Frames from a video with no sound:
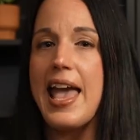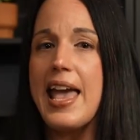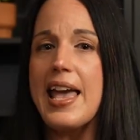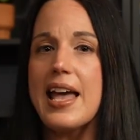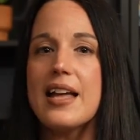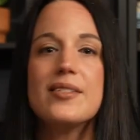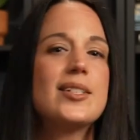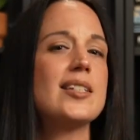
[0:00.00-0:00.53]

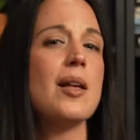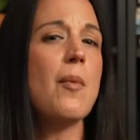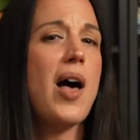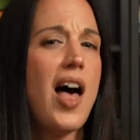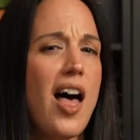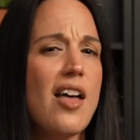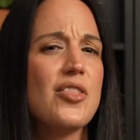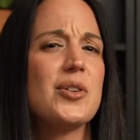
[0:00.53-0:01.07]
and some
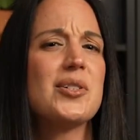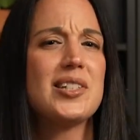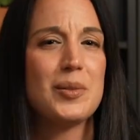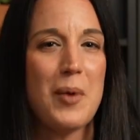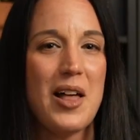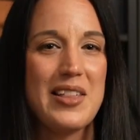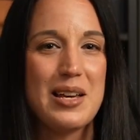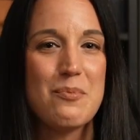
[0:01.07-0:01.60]
other
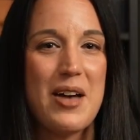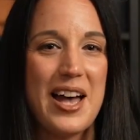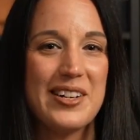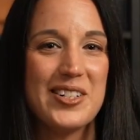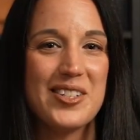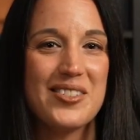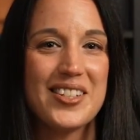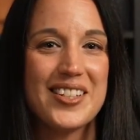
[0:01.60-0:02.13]
spelling
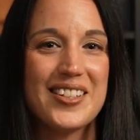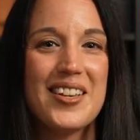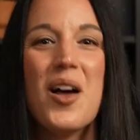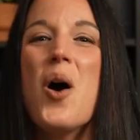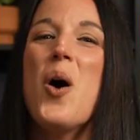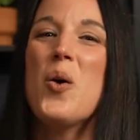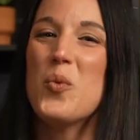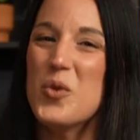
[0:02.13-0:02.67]
patterns.
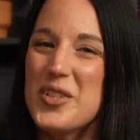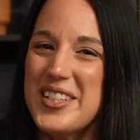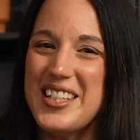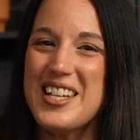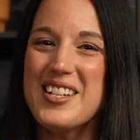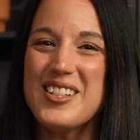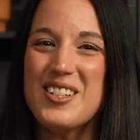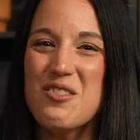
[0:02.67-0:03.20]
We'll see
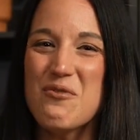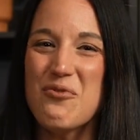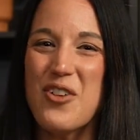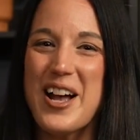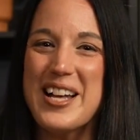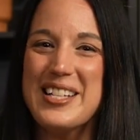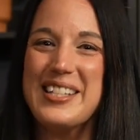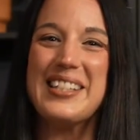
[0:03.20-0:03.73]
you soon,
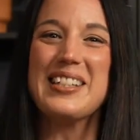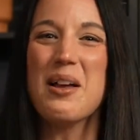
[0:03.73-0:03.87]
friends.